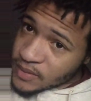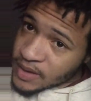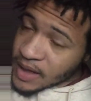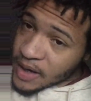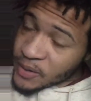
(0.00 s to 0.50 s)

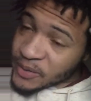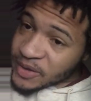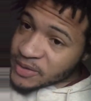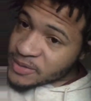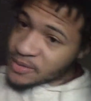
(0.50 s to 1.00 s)
And I don't
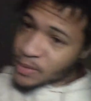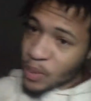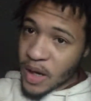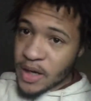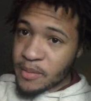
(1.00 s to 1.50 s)
know
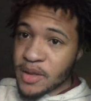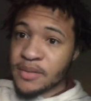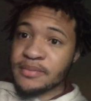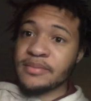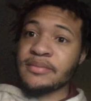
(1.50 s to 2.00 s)
why I'm up
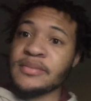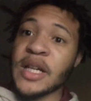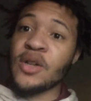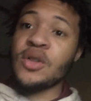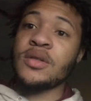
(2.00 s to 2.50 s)

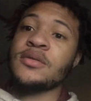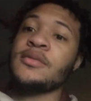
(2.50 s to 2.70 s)
at all.